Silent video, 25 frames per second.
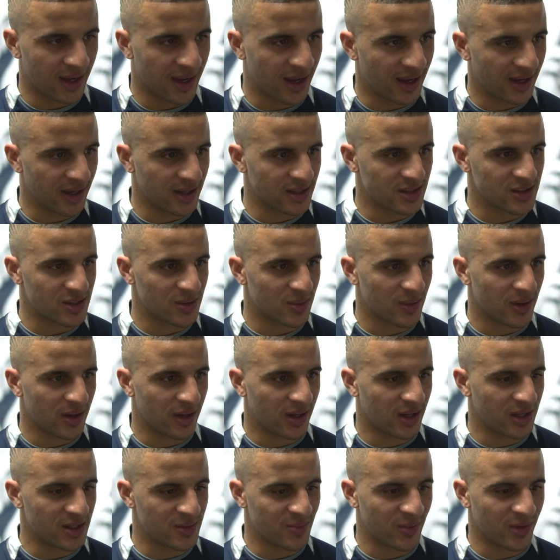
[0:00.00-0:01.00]
Getting into
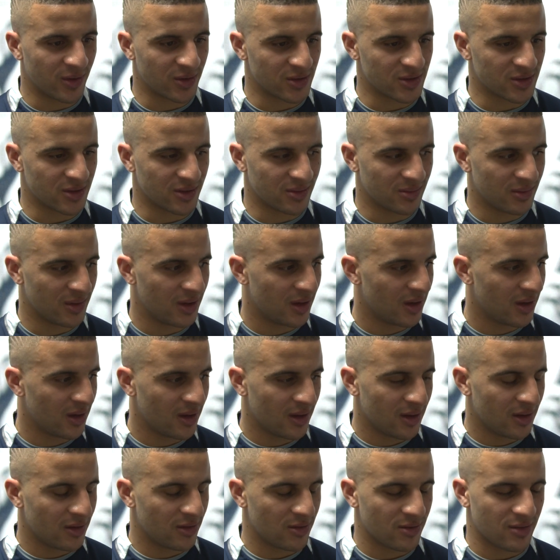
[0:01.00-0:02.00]
work, he's put some
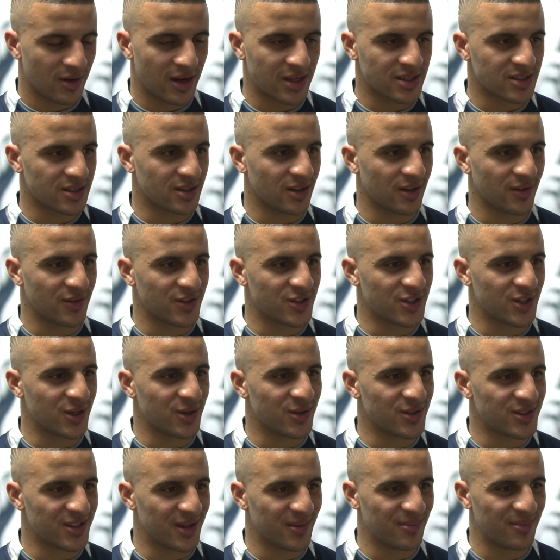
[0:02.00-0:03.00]
rascal of
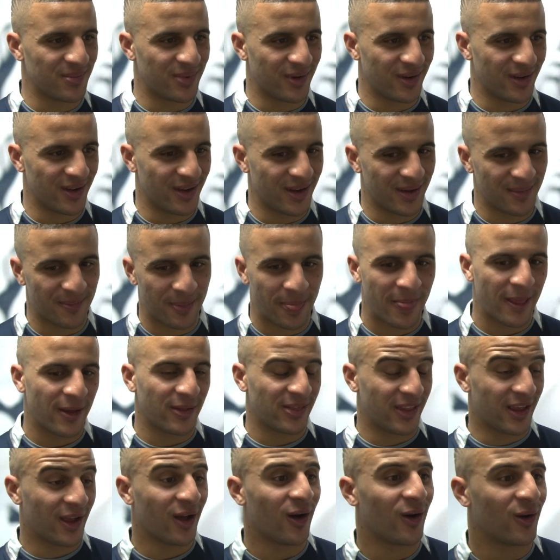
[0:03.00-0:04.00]
shoes in, but um,
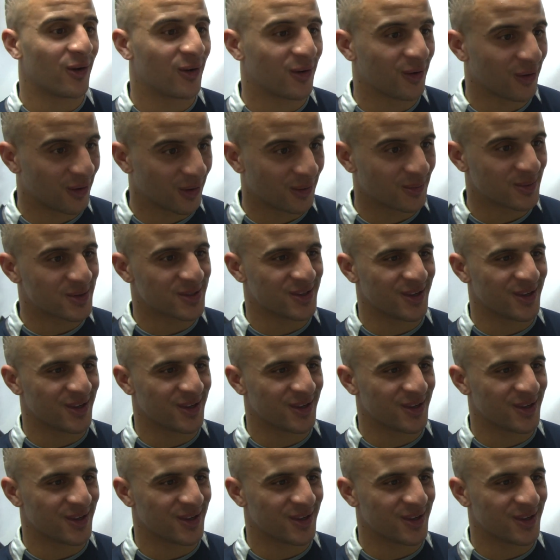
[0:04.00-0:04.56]
they got hung up.